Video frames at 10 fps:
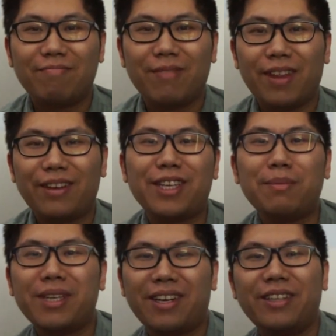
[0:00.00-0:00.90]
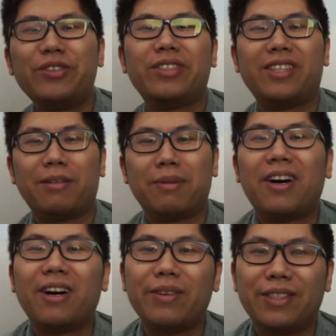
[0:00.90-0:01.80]
And there's something interesting about
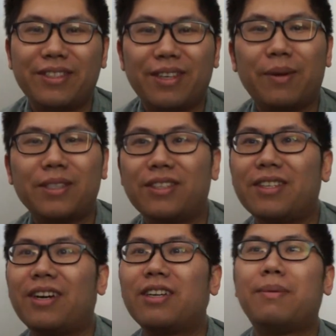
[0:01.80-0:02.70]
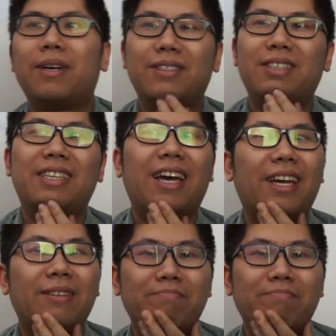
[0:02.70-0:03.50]
languages I want to talk about today.